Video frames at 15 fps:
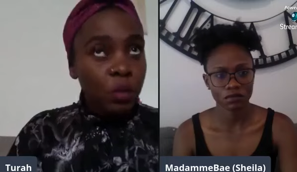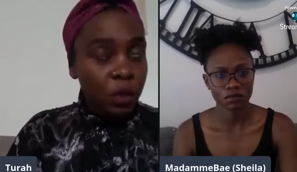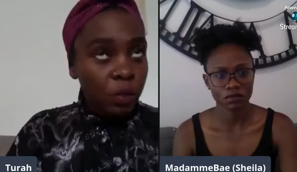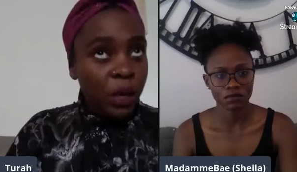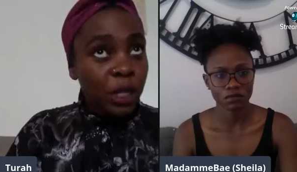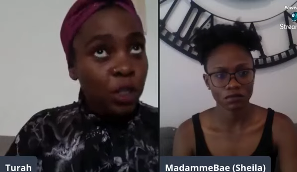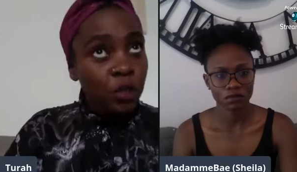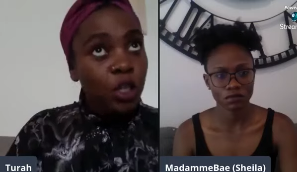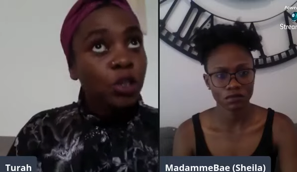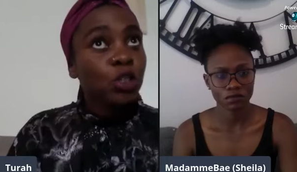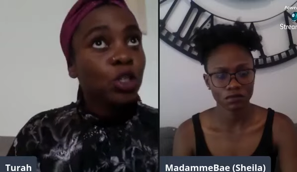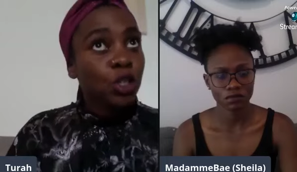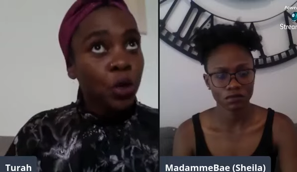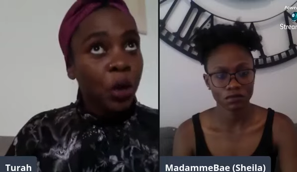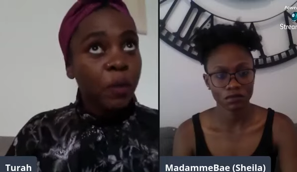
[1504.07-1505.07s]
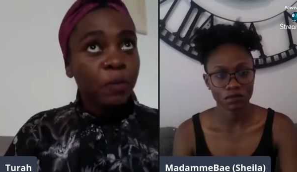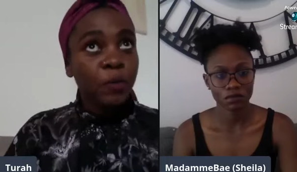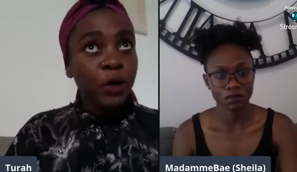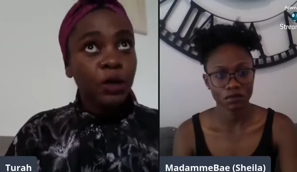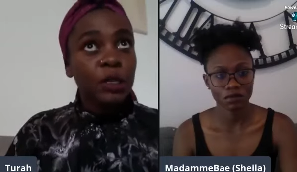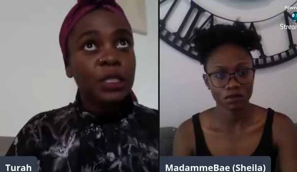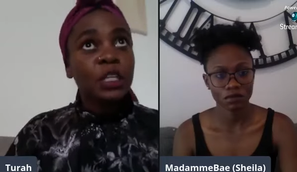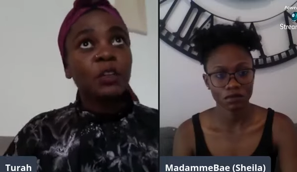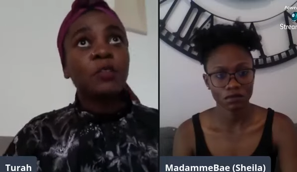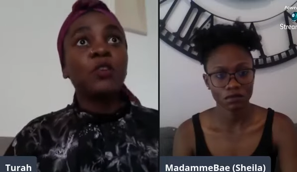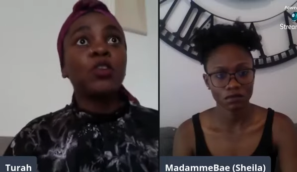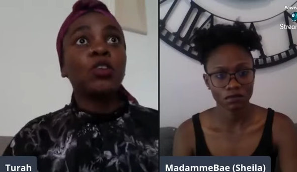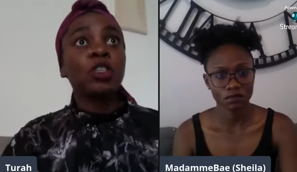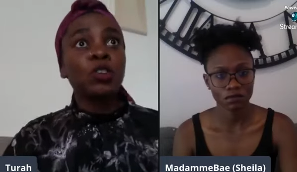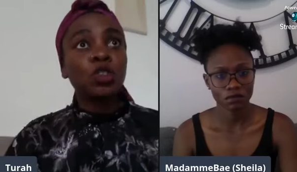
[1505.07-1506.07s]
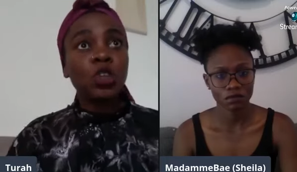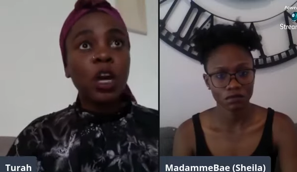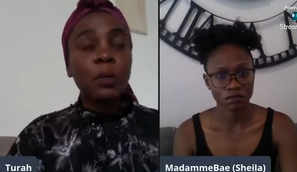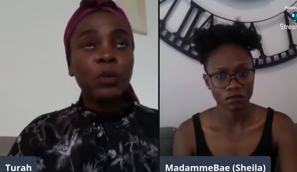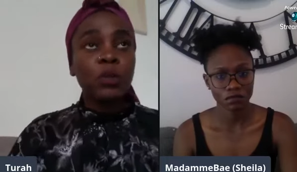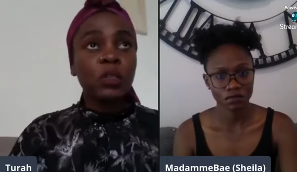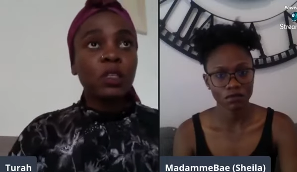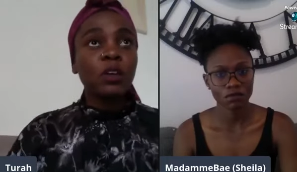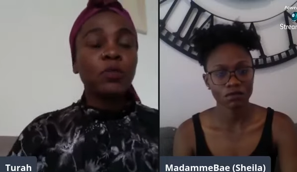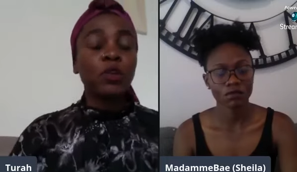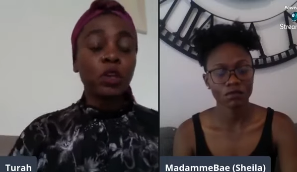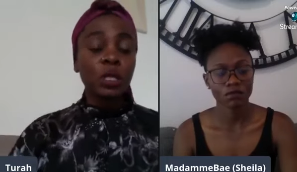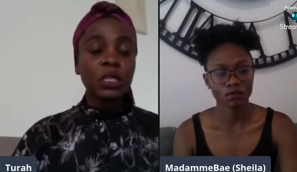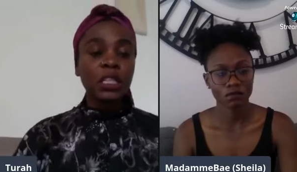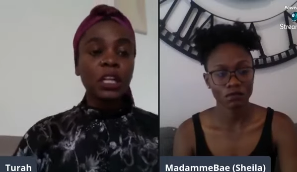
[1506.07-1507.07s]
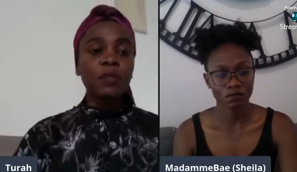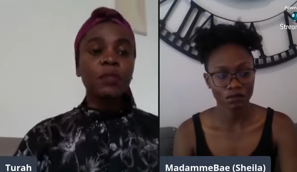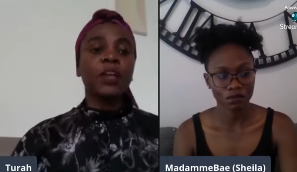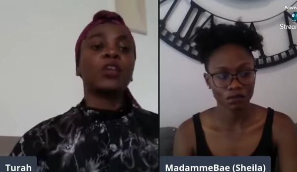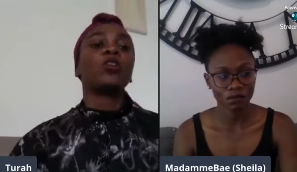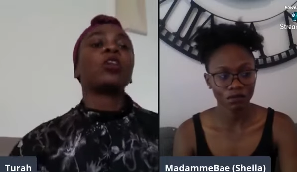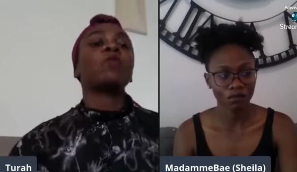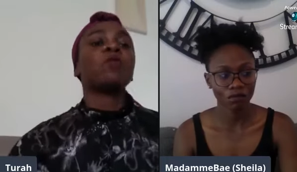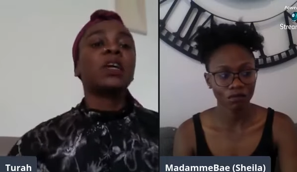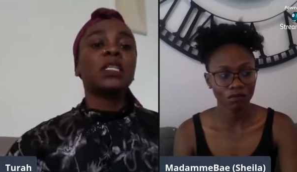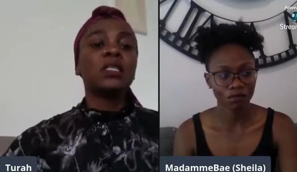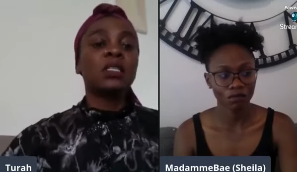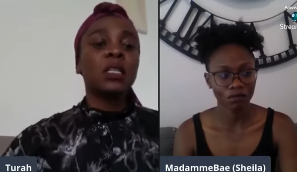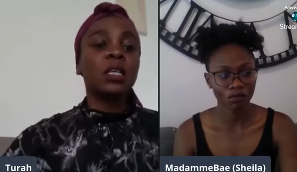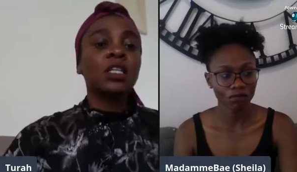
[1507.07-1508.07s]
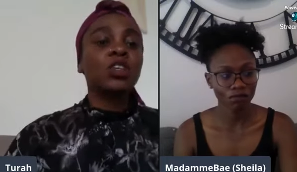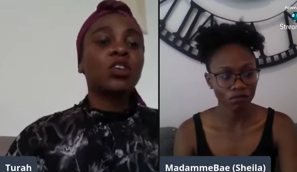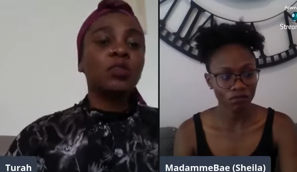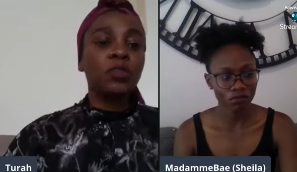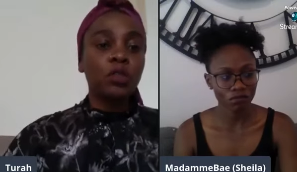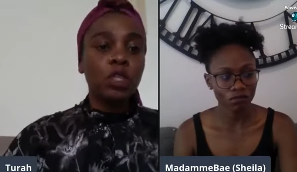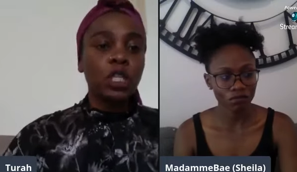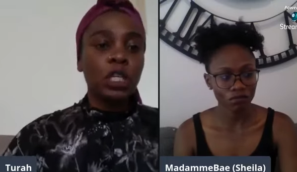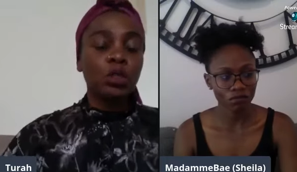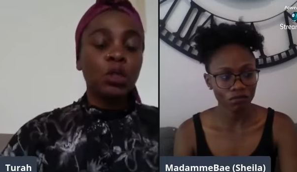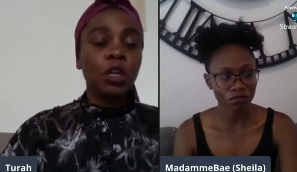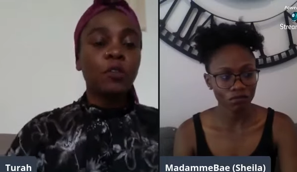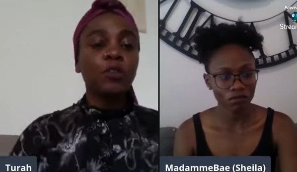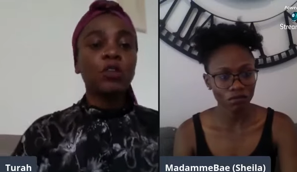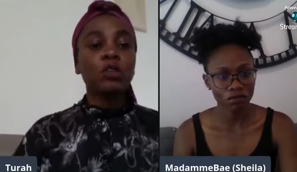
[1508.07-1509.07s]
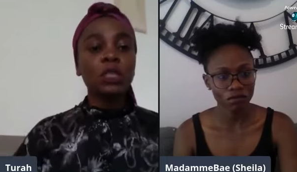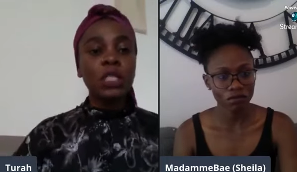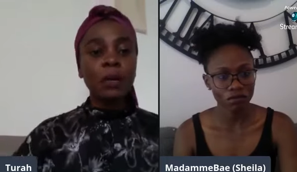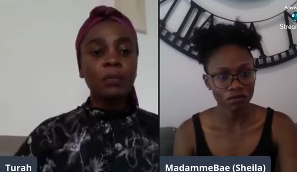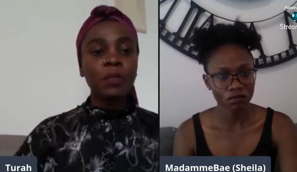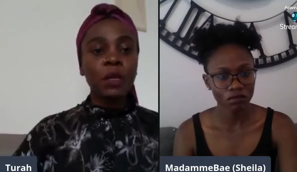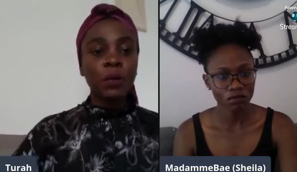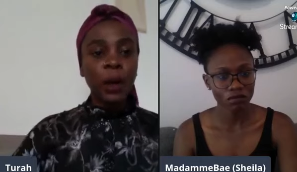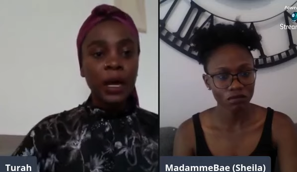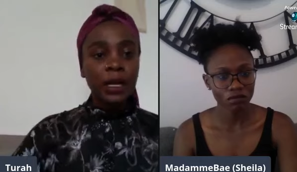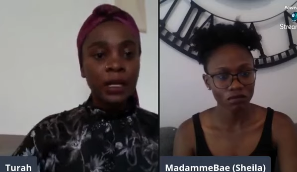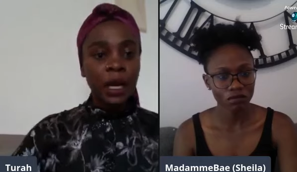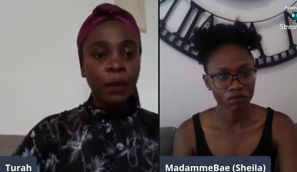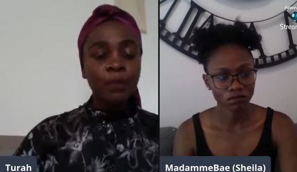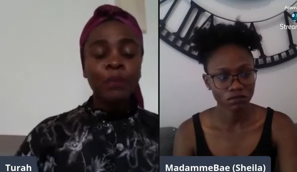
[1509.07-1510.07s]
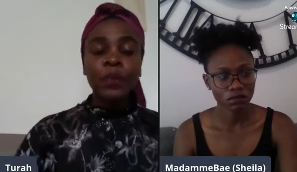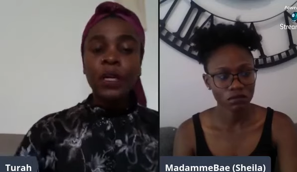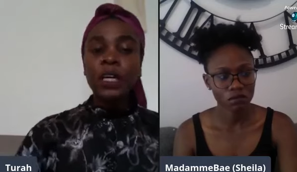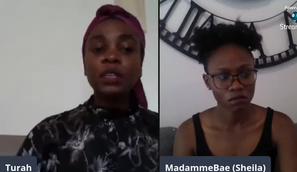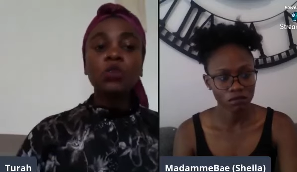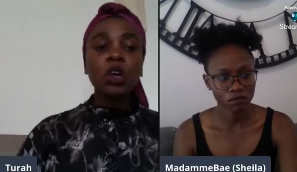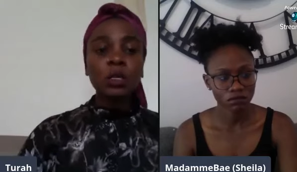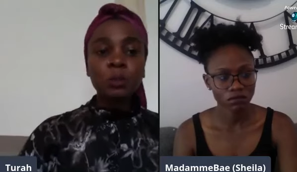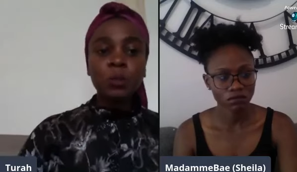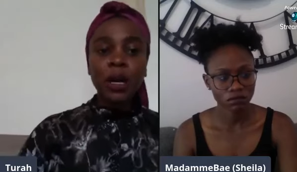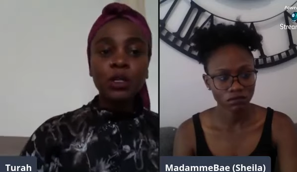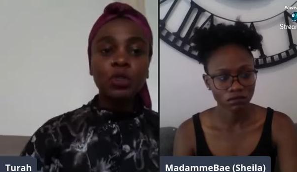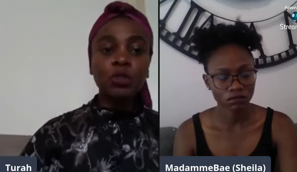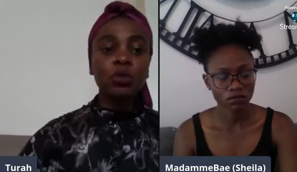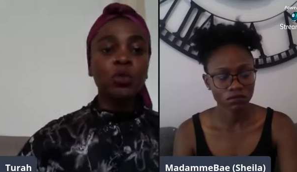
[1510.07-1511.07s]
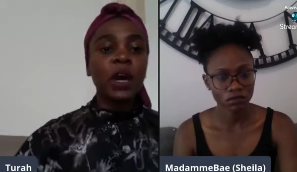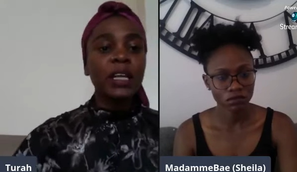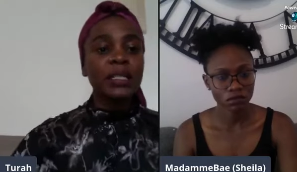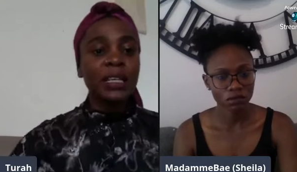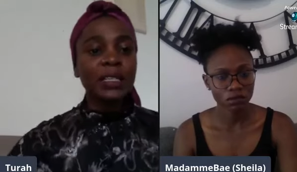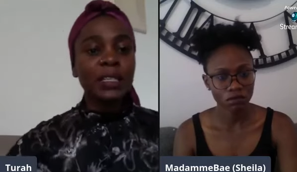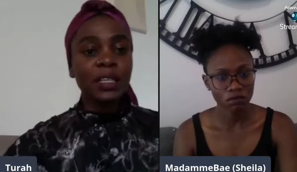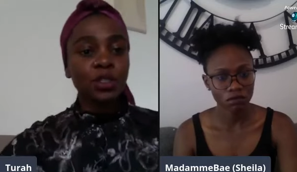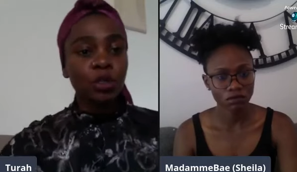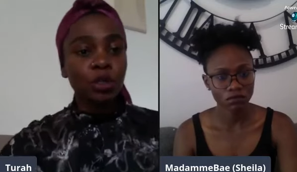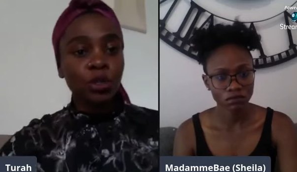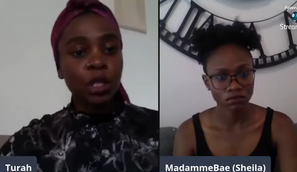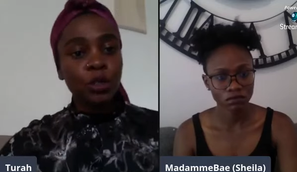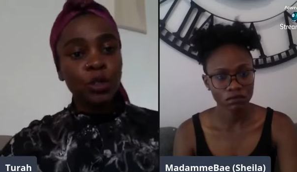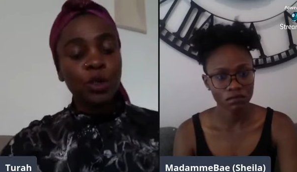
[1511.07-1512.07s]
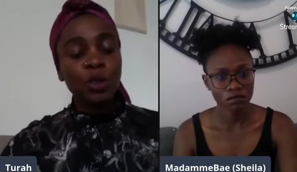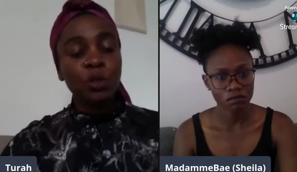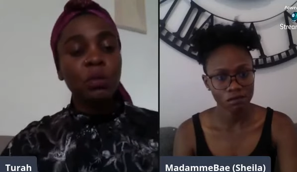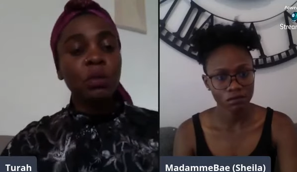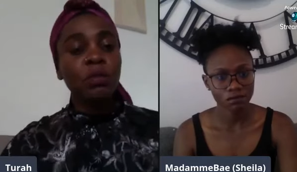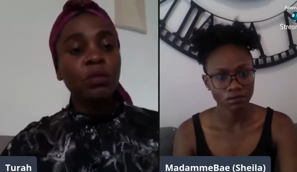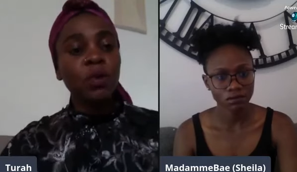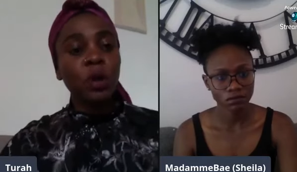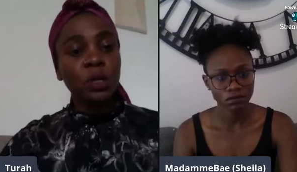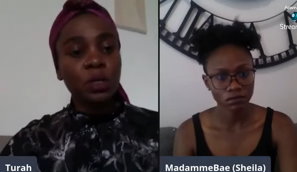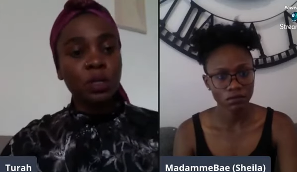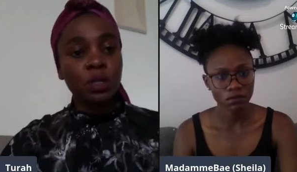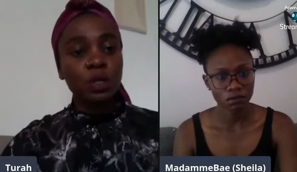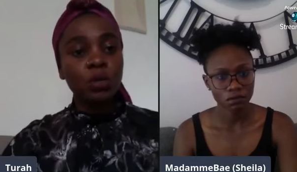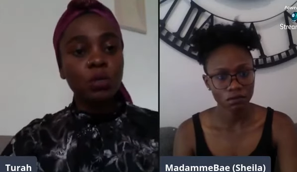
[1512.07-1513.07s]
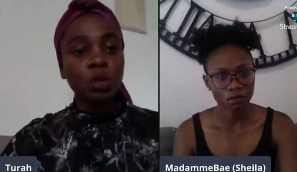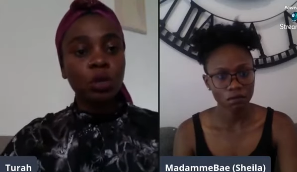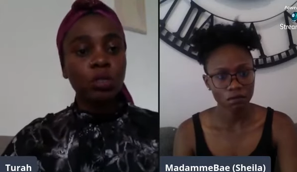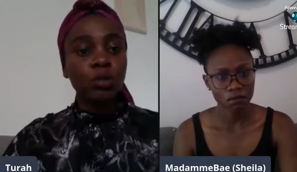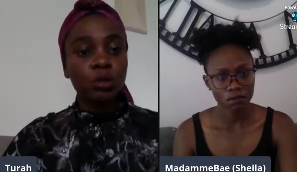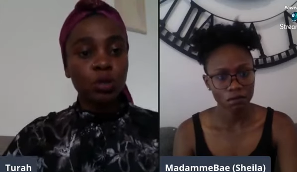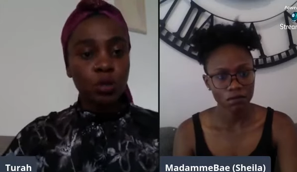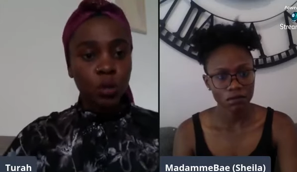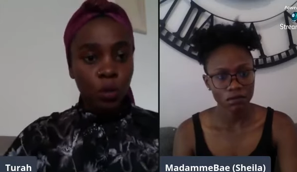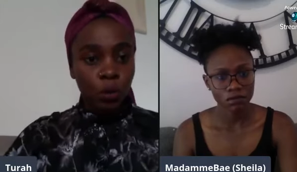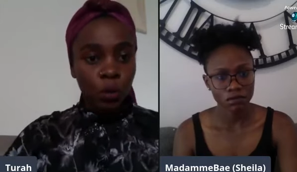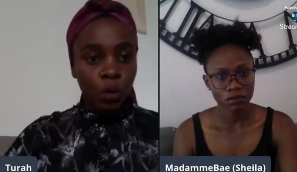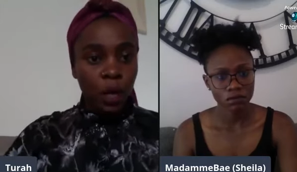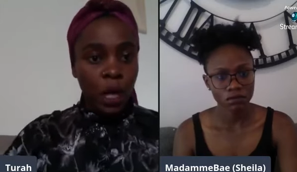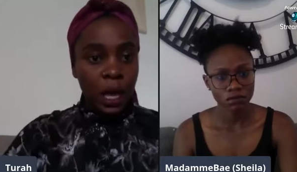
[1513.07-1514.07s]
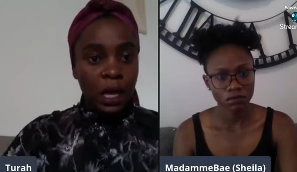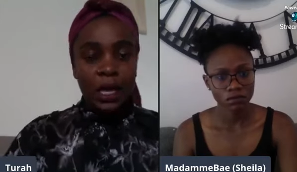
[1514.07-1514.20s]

Speaker 1: make sure you show up for yourself. If you don't show up for yourself, like, you're investing in your future. So if you do something right now, it goes back to why certain children used to be forced to go to school.